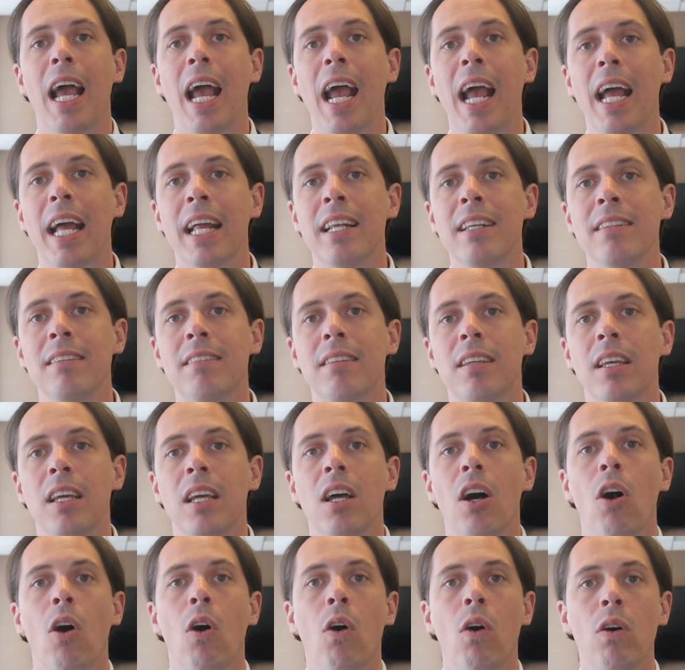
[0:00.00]
and
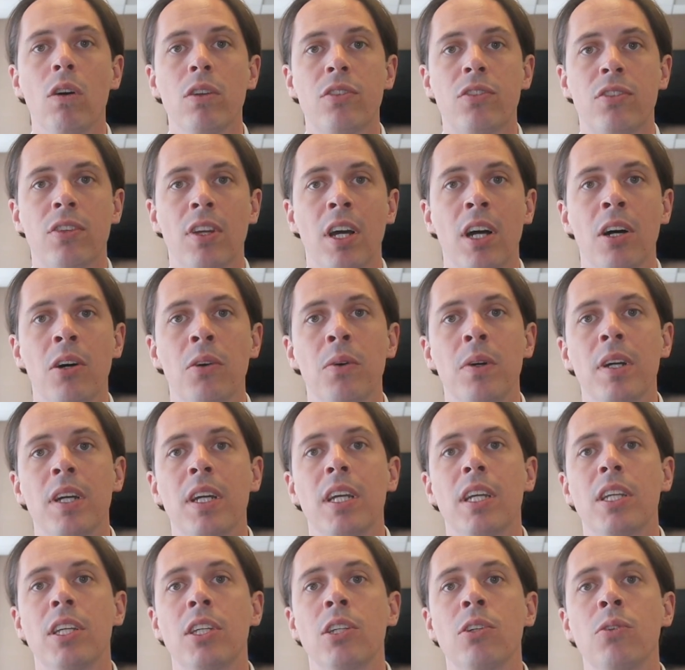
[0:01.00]
also
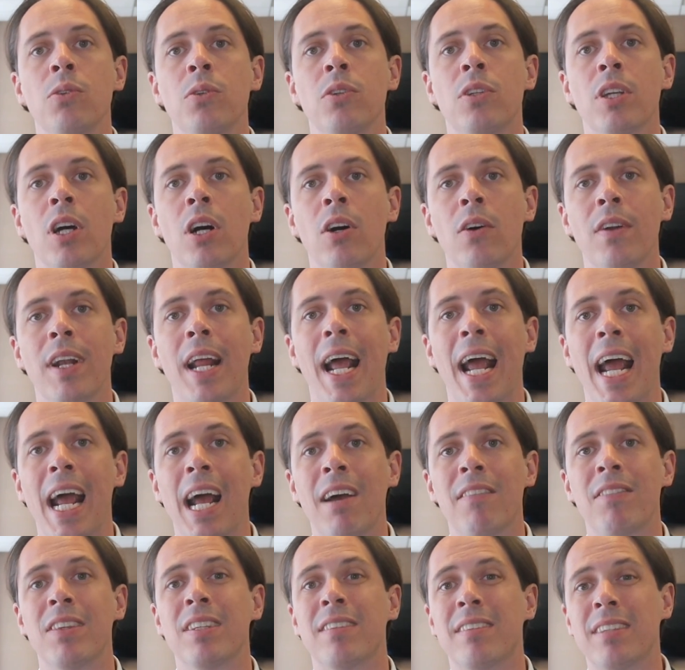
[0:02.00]
you don't
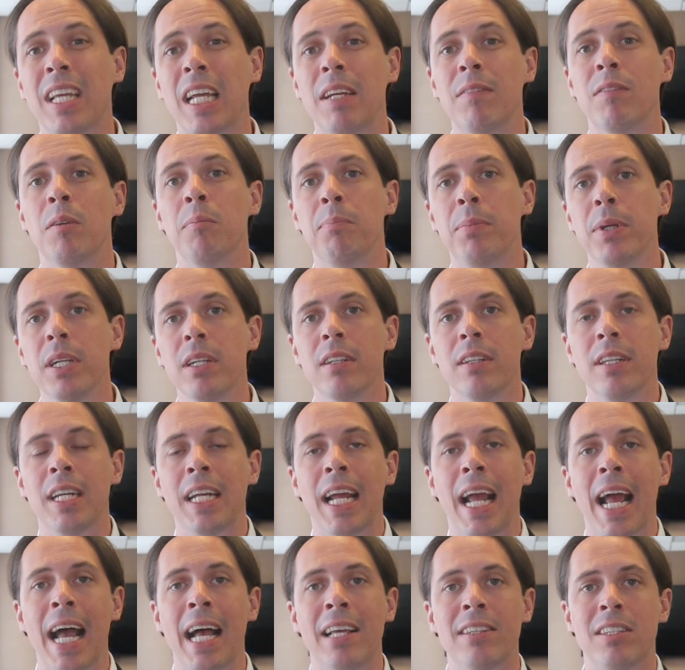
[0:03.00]
have the same
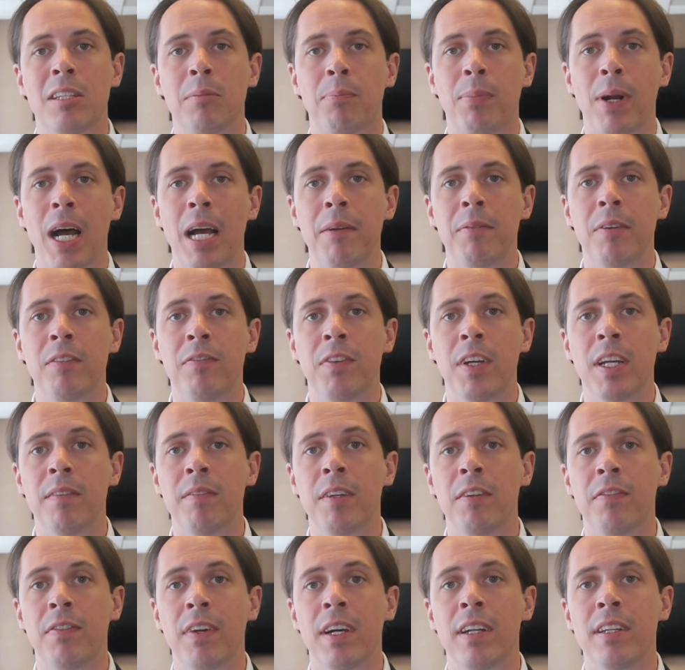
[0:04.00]
ability as the private
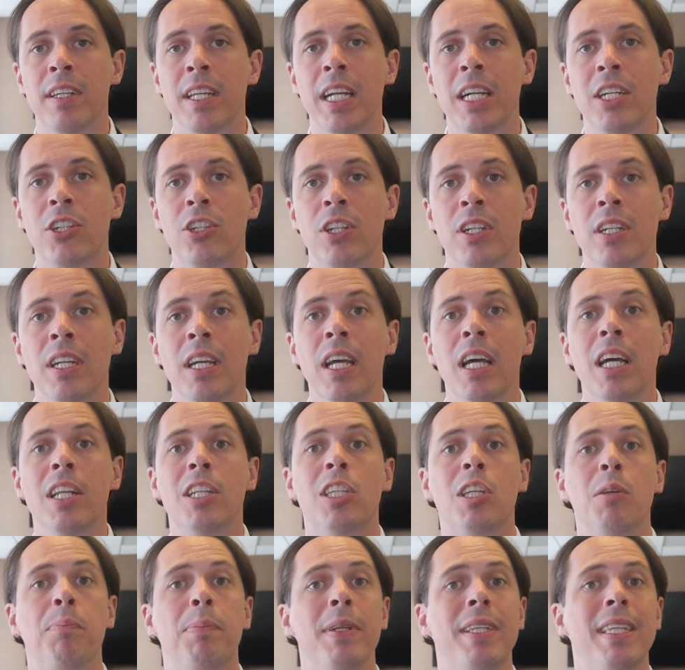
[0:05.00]
family foundation
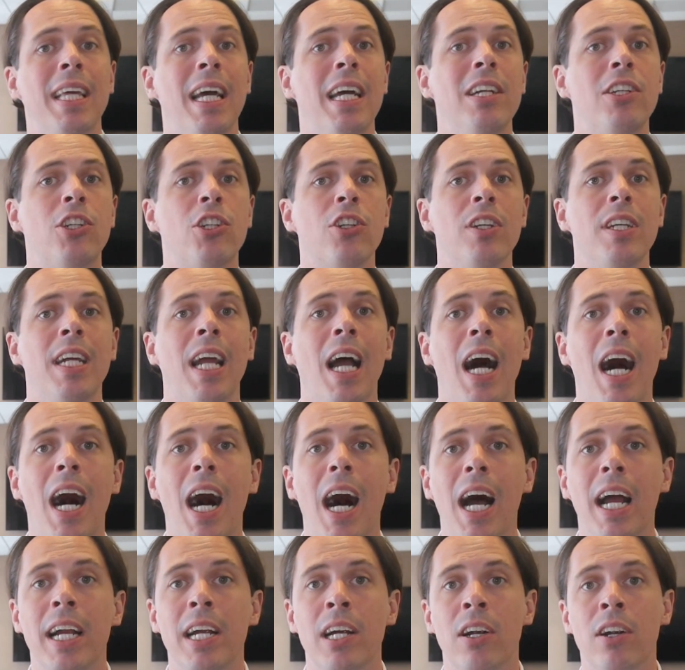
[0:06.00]
to potentially
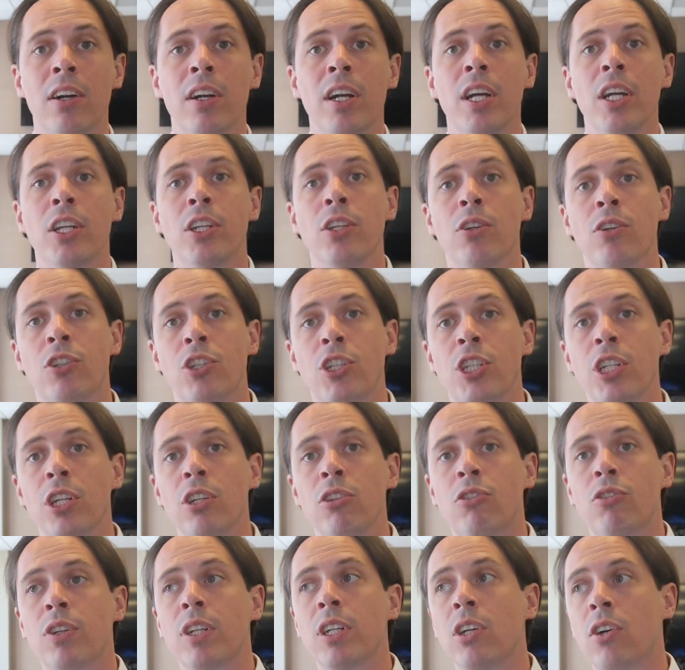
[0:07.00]
hire your
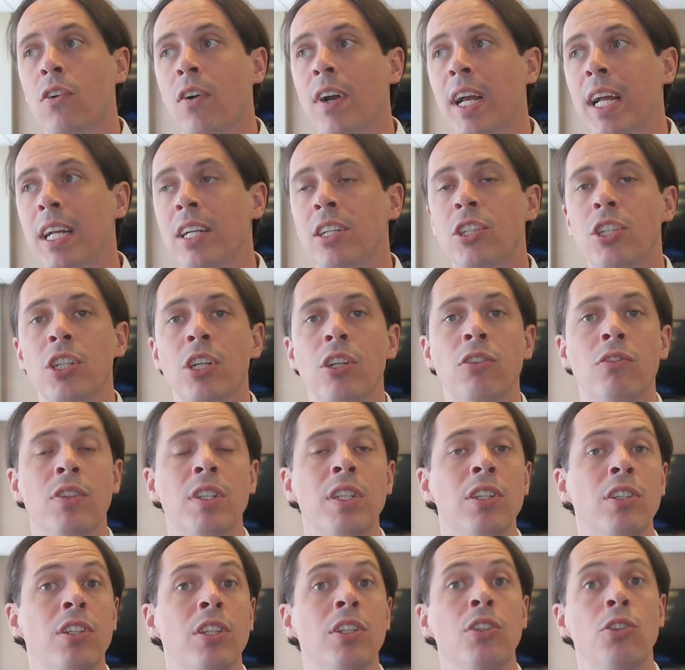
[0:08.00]
children,
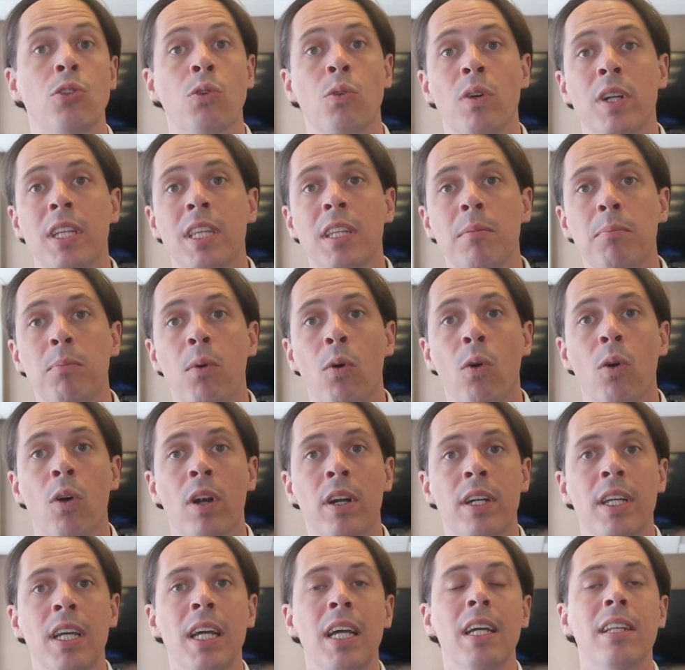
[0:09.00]
grandchildren to join the
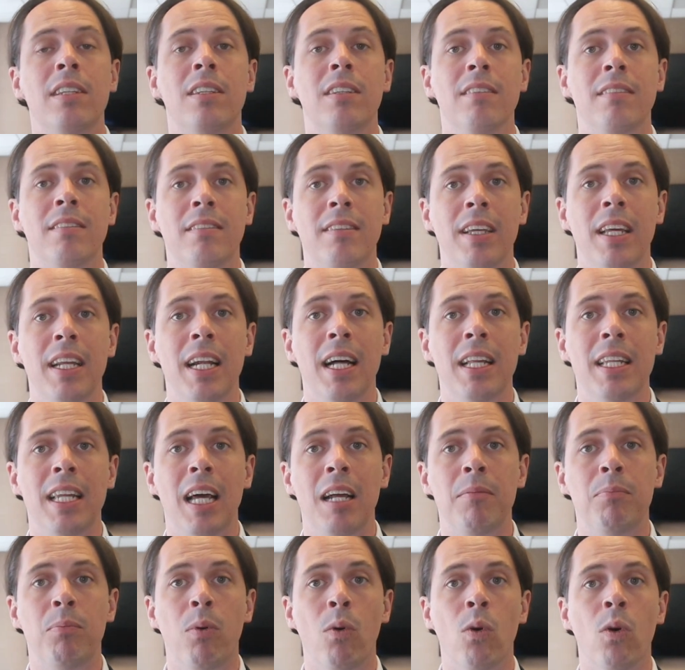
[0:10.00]
board, to sit on
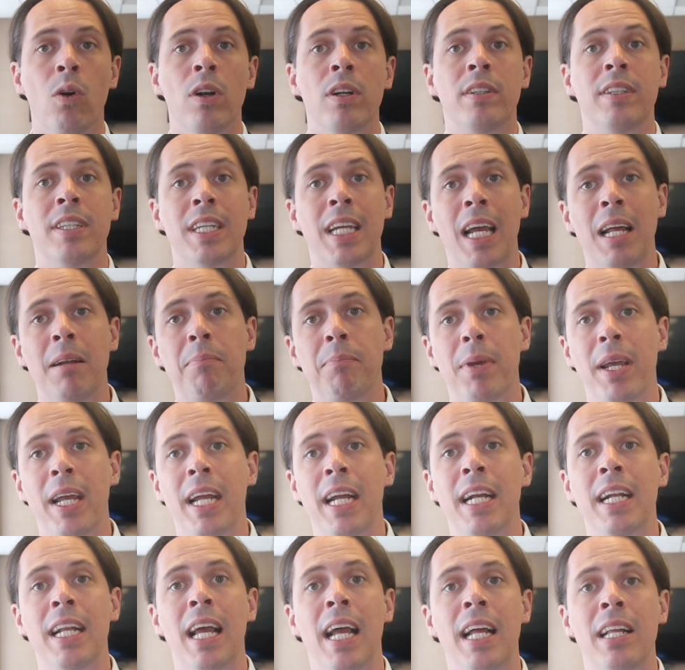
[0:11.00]
that board, to get
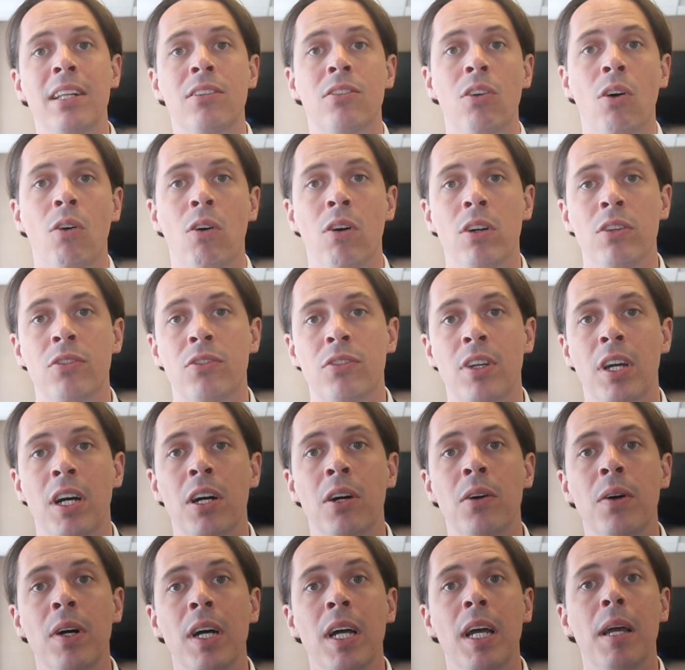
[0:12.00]
paid, and to
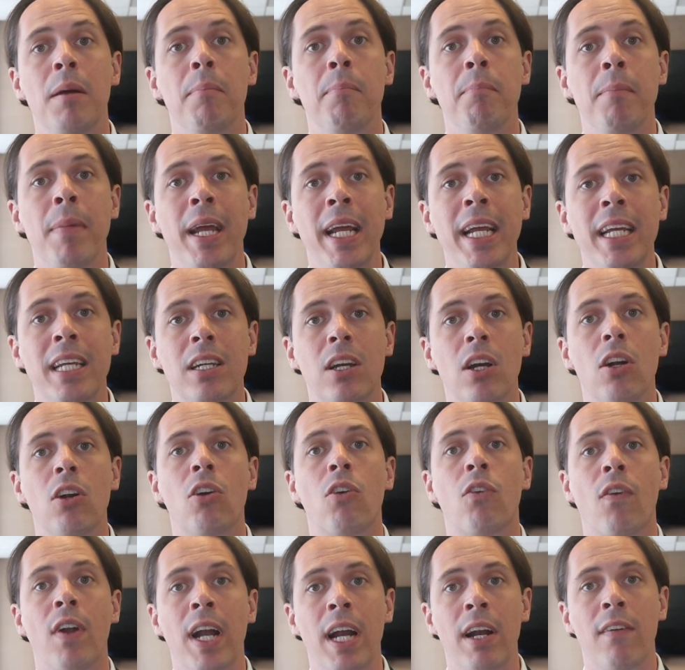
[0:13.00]
also make
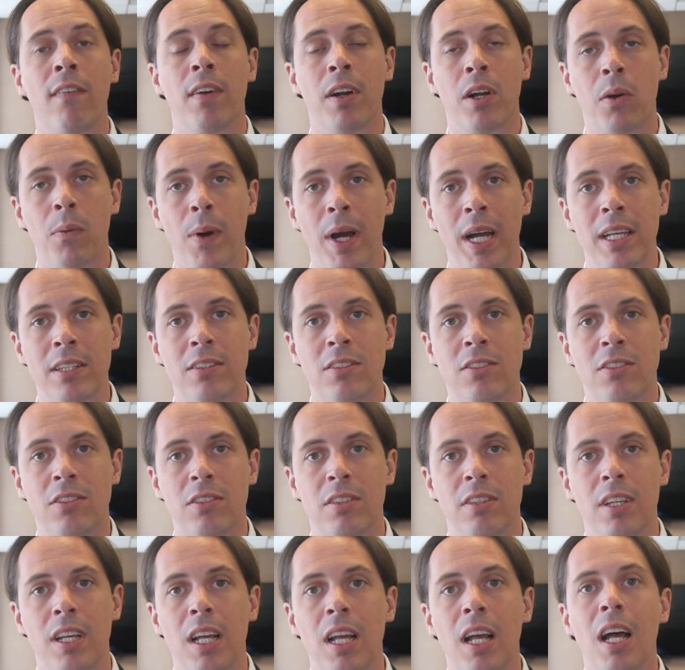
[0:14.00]
grant
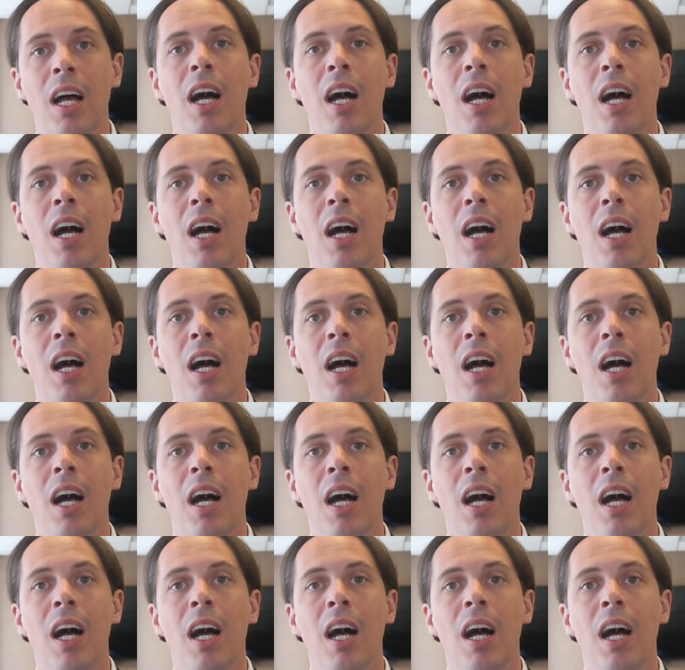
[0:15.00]
requests.